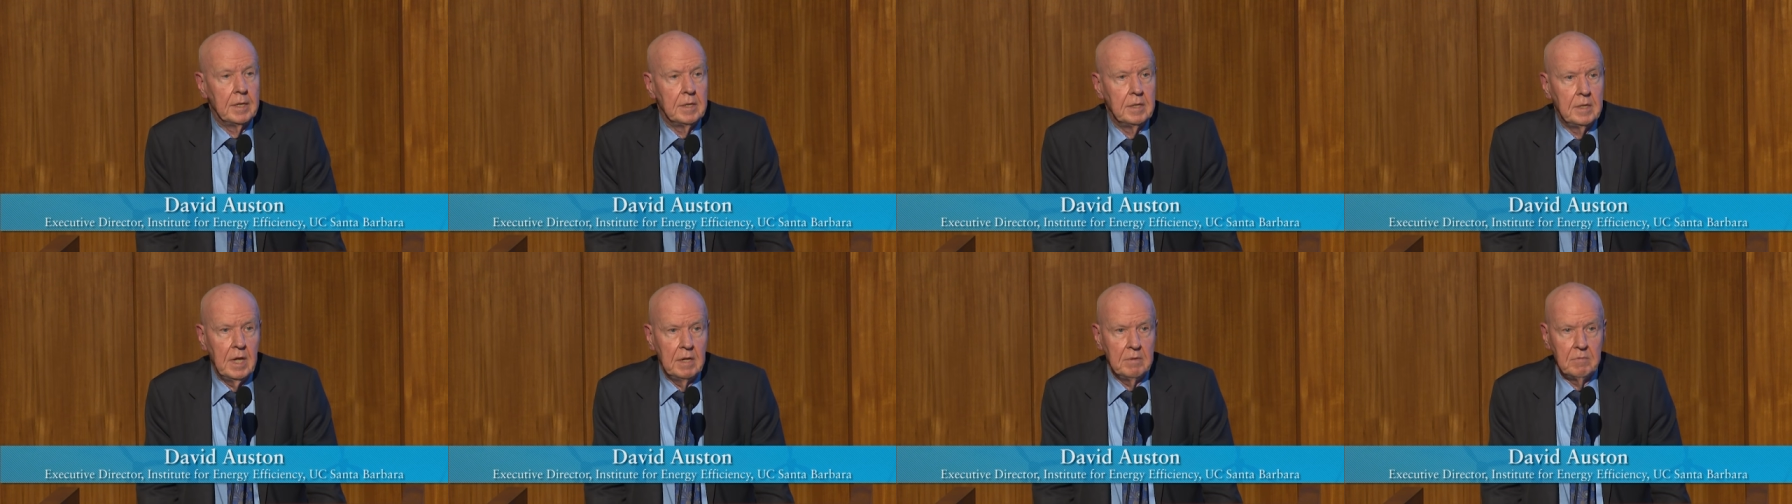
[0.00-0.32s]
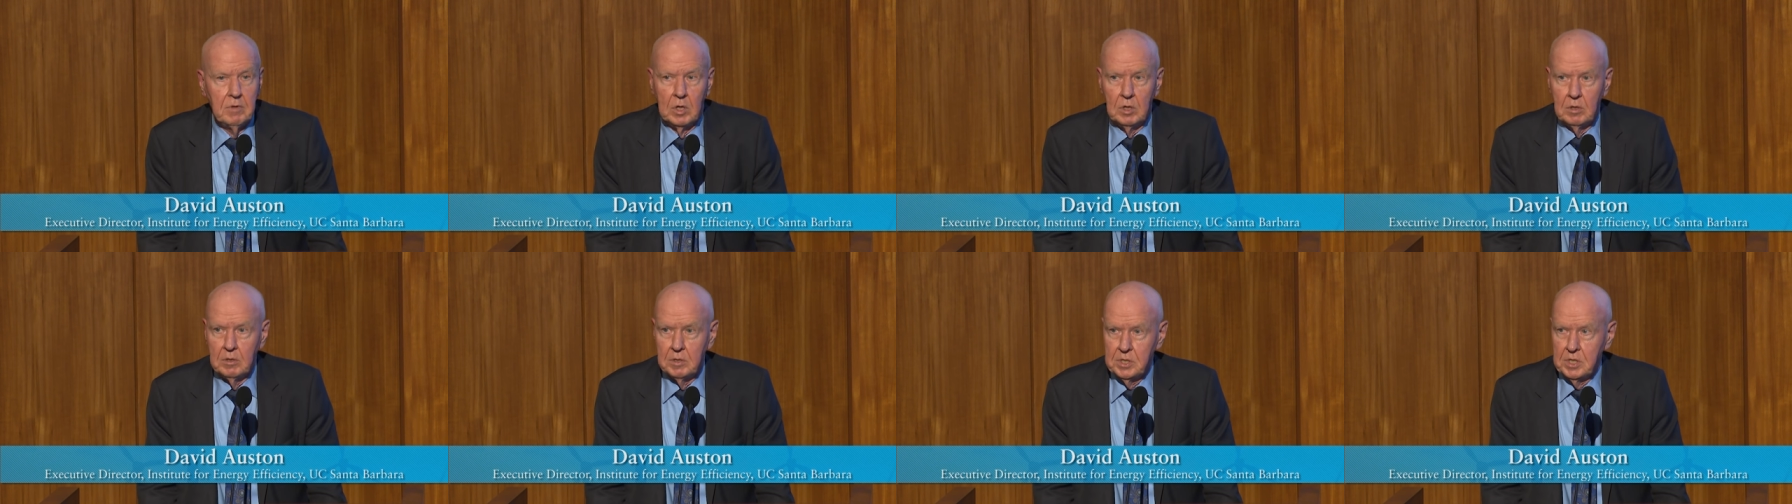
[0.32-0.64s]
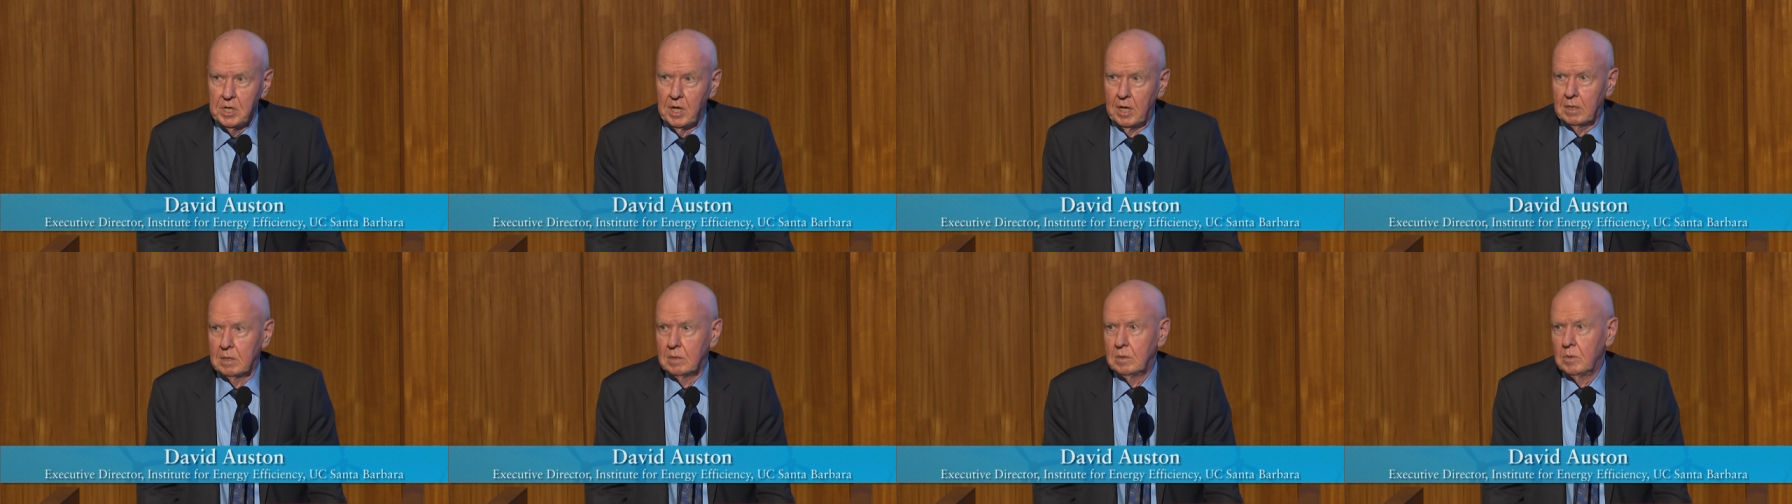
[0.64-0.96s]
David
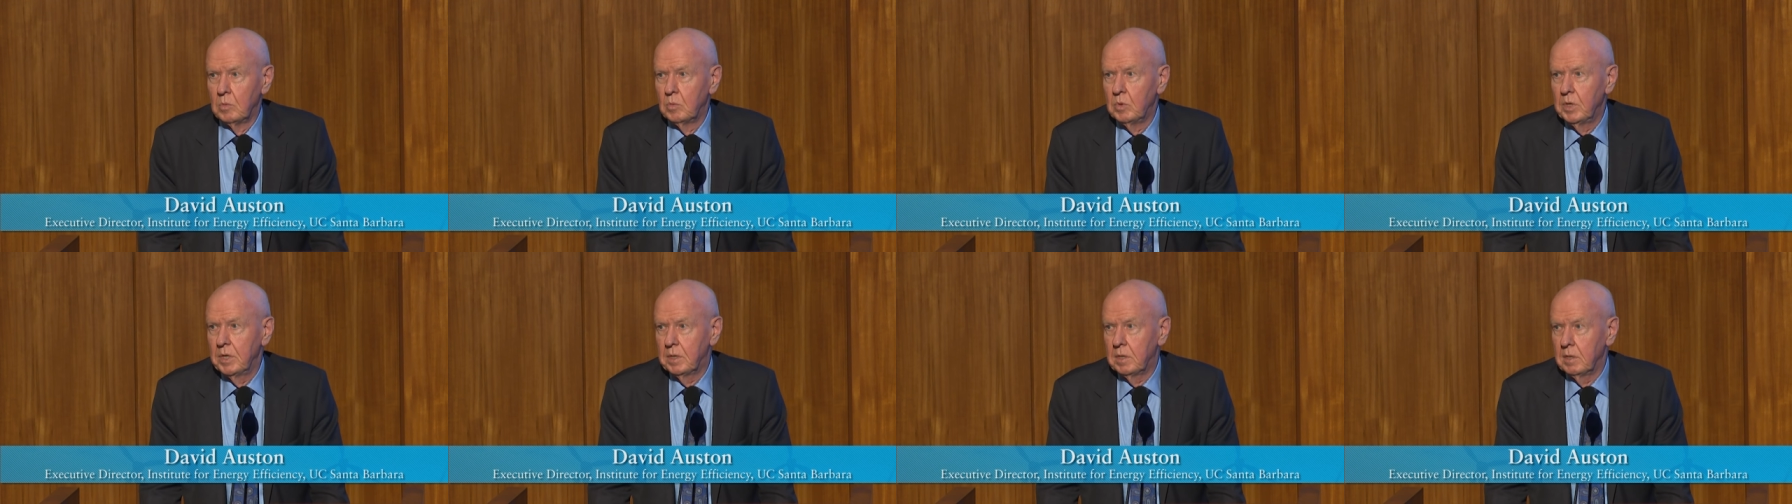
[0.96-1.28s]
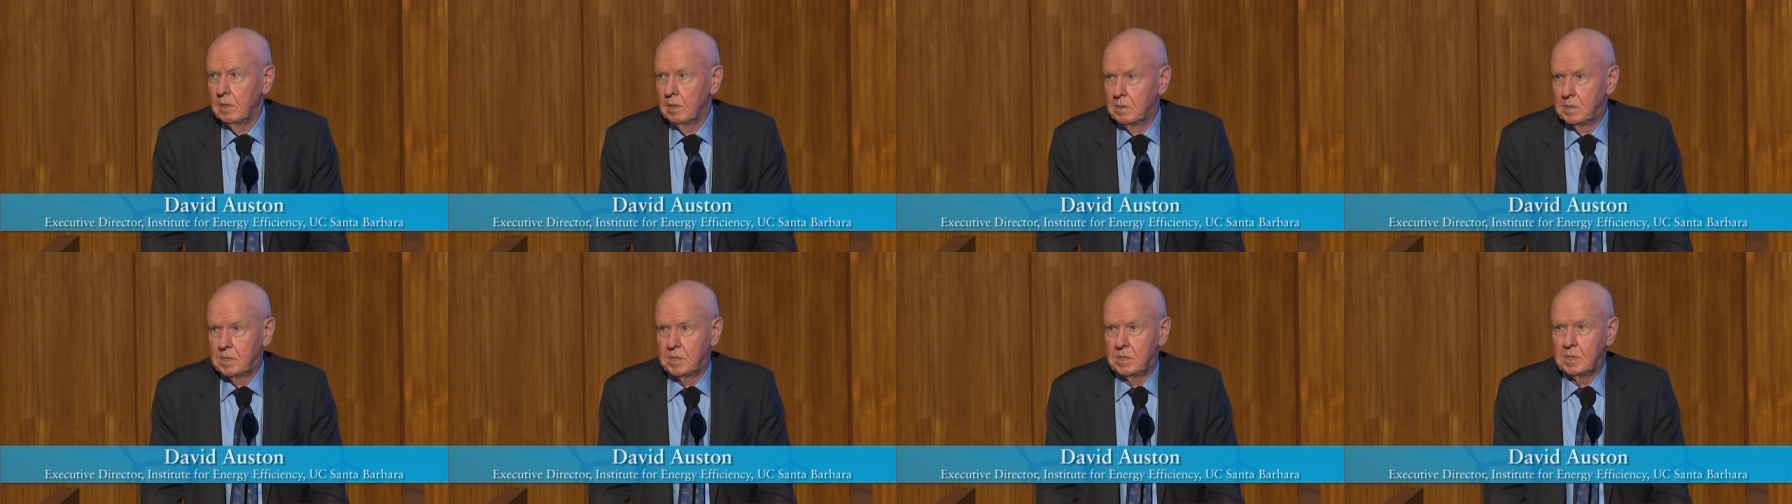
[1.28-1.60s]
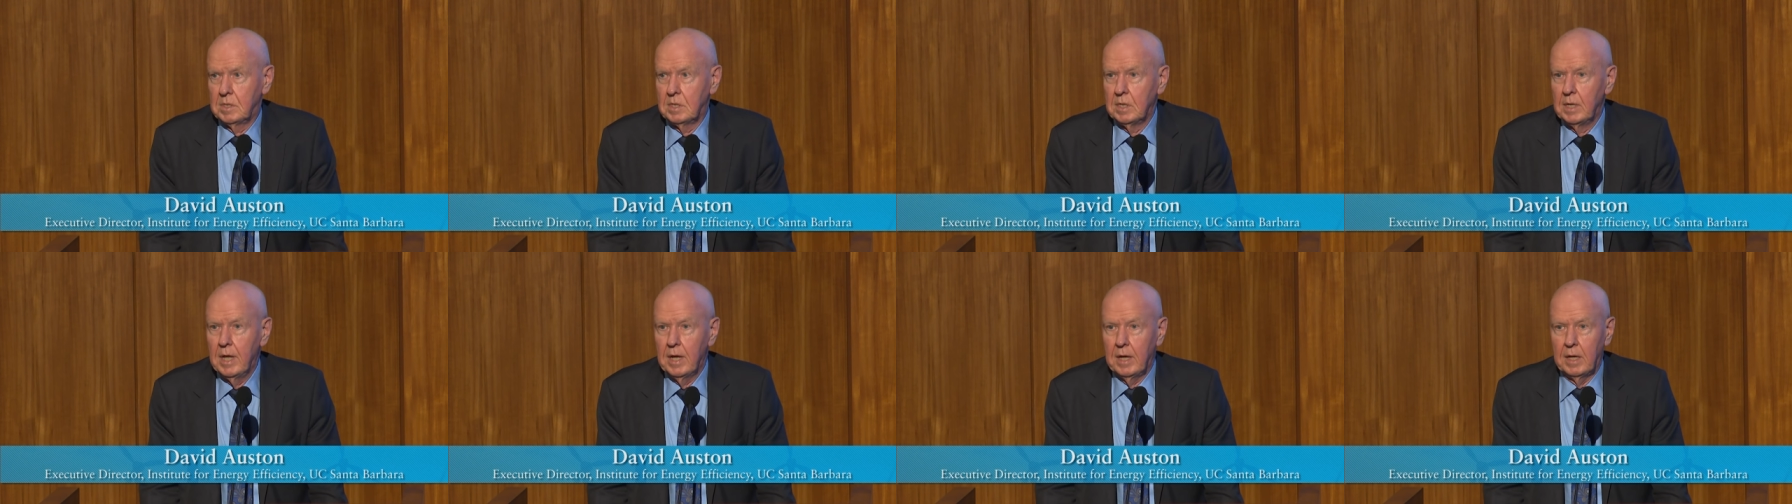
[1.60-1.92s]
Hochschild with us
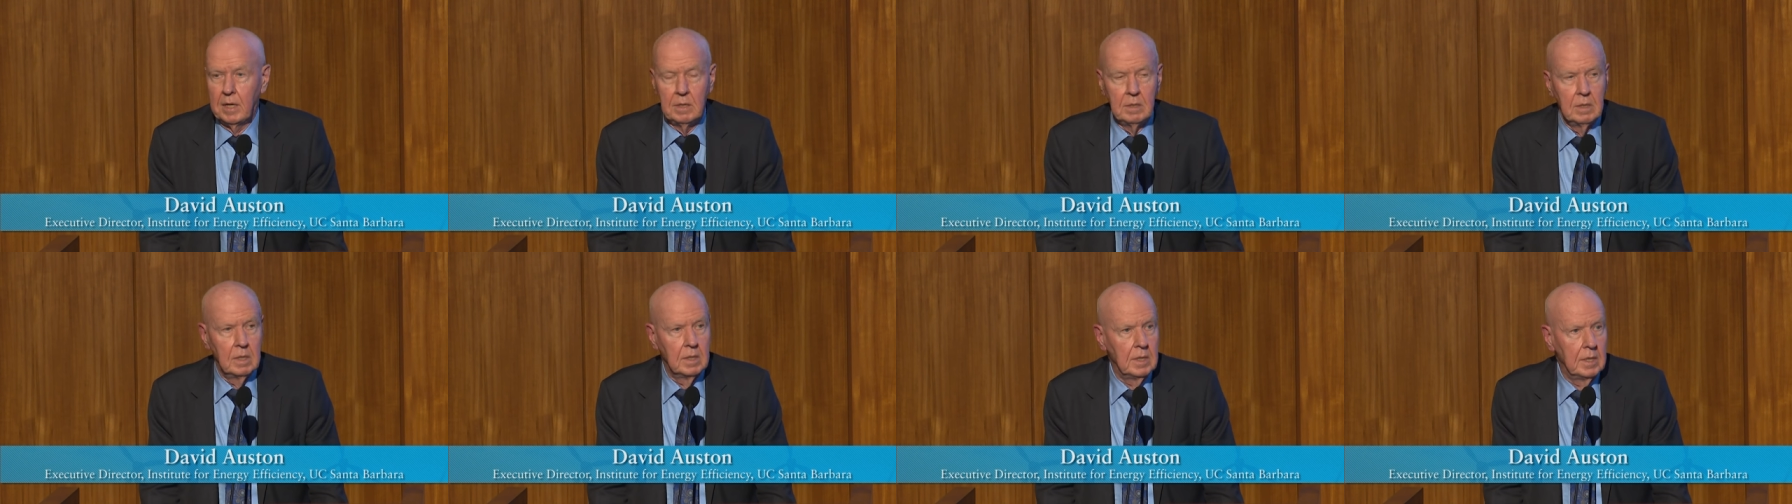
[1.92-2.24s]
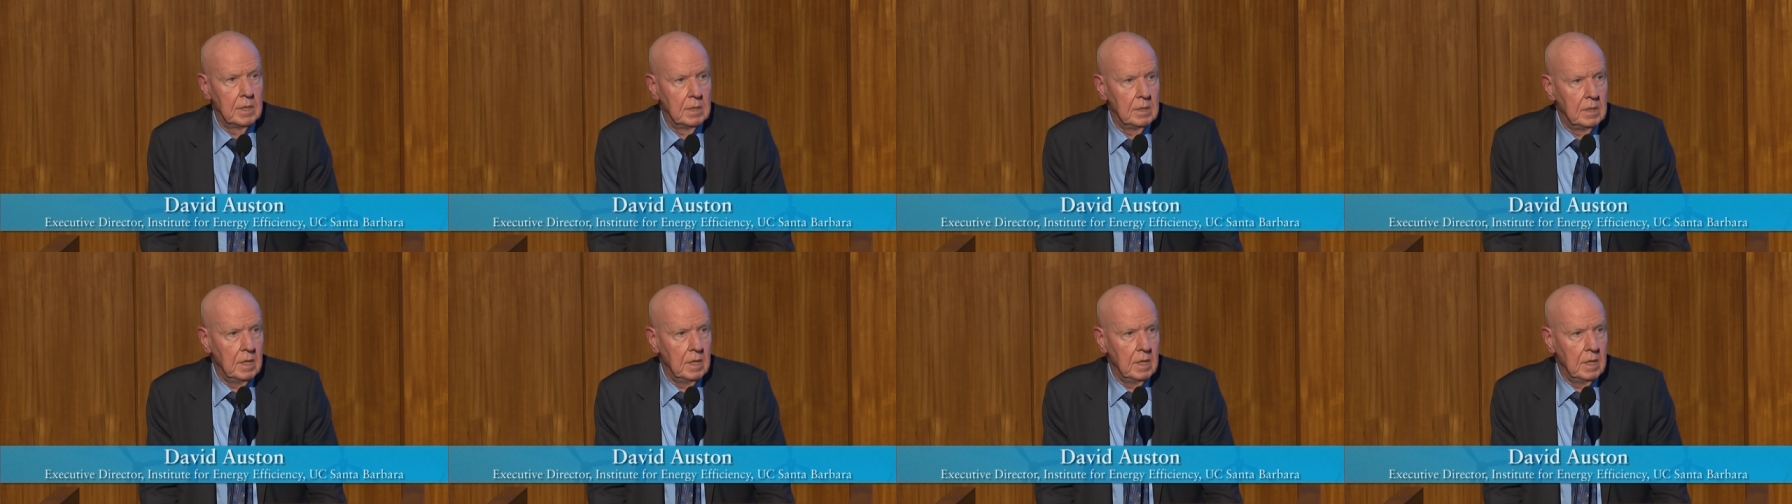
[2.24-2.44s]
today.